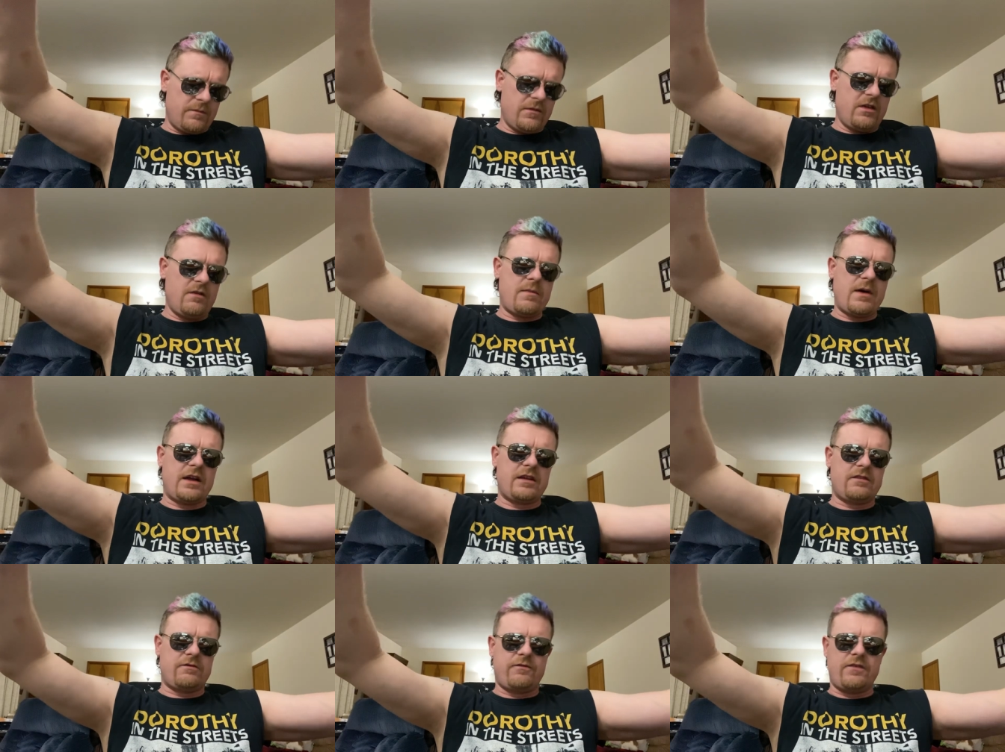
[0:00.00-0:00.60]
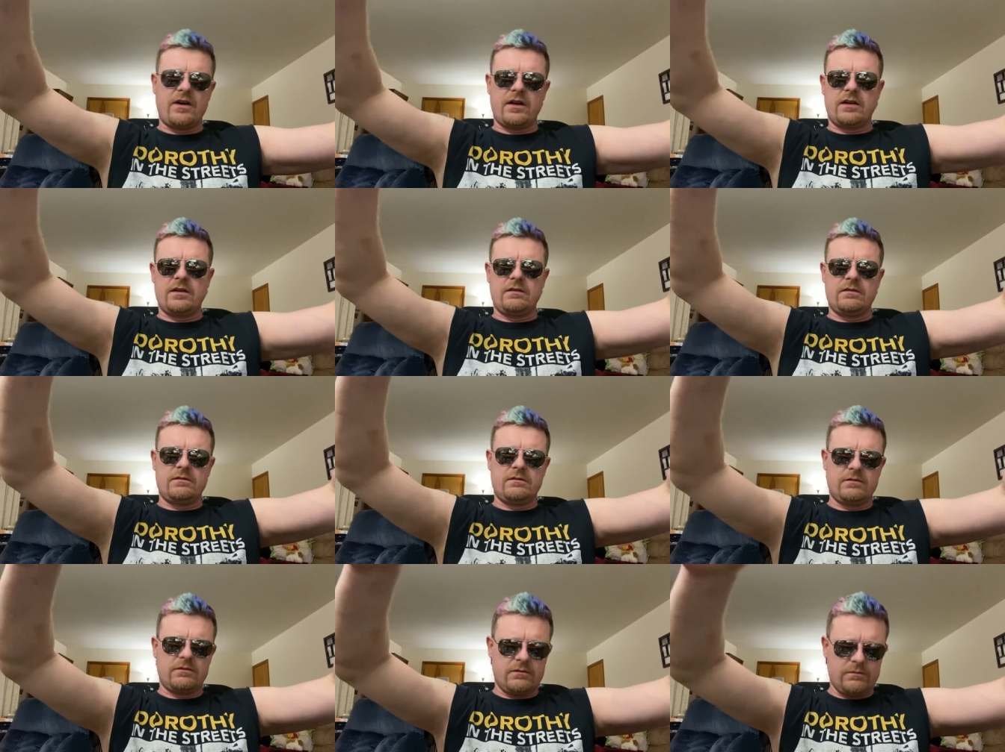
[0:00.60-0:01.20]
you about to
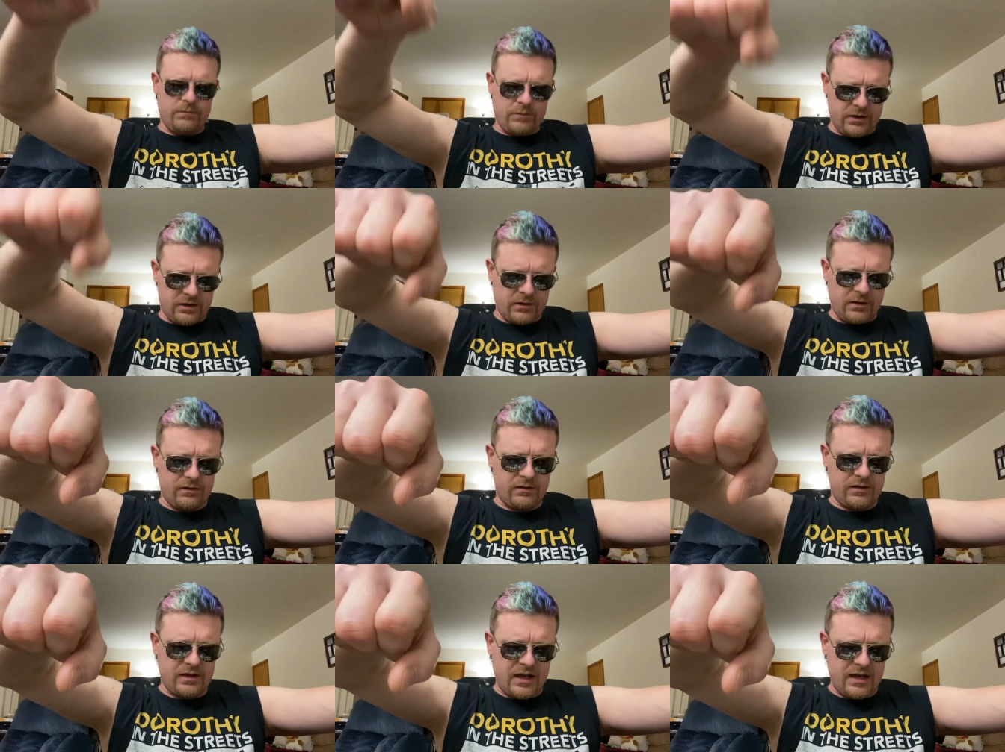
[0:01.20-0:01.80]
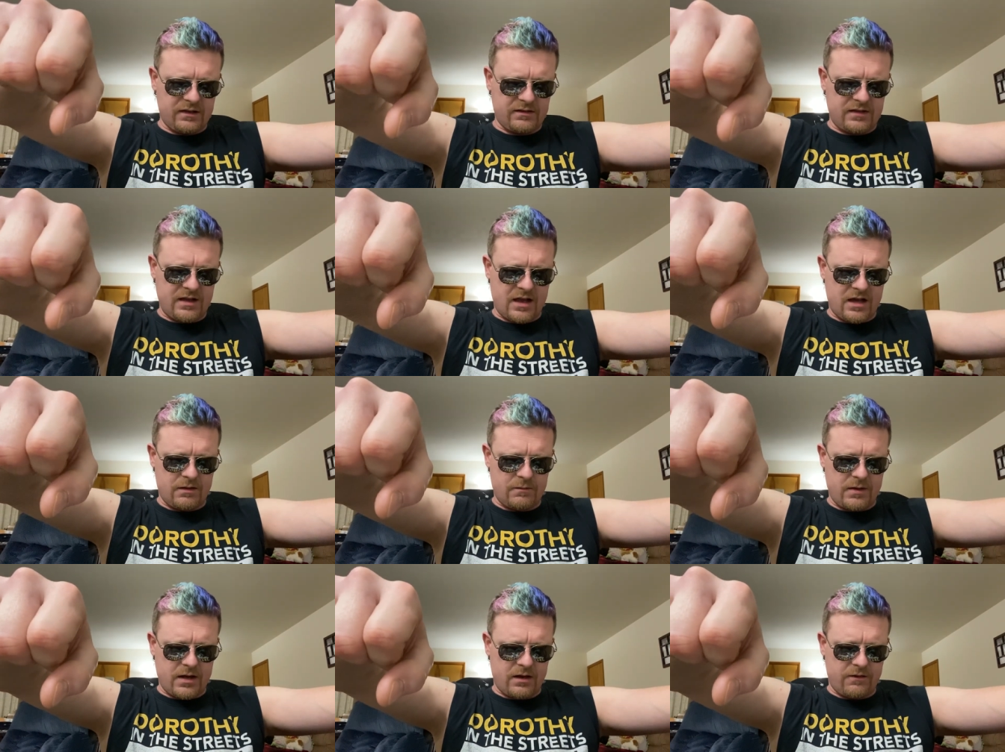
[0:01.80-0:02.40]
fucking put those legs
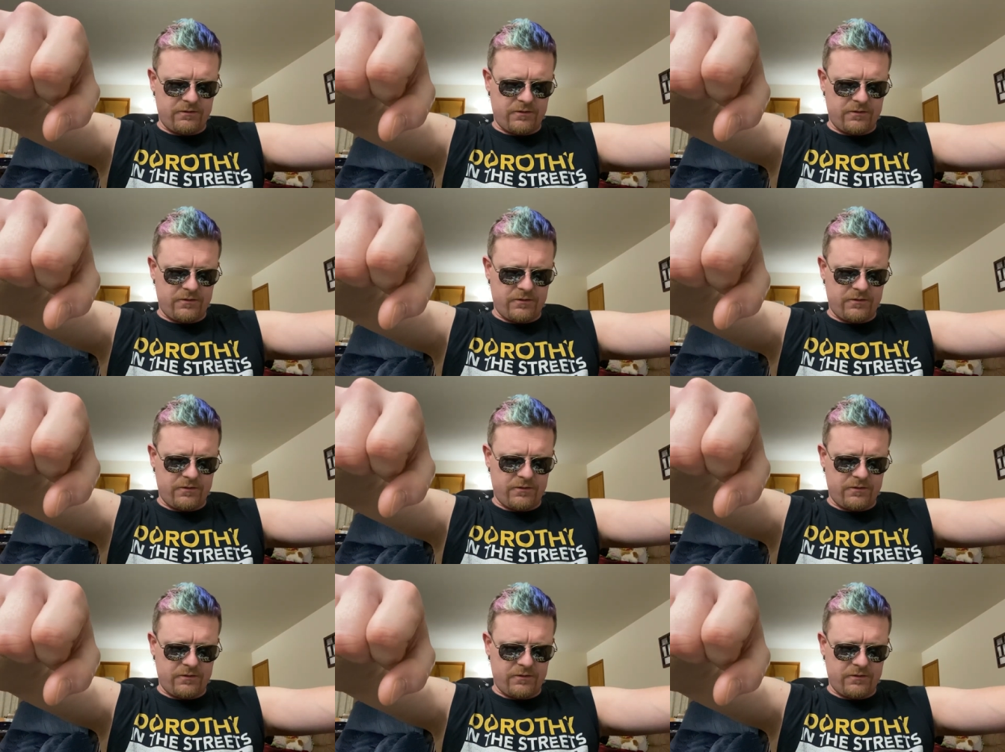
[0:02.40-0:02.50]
down by her,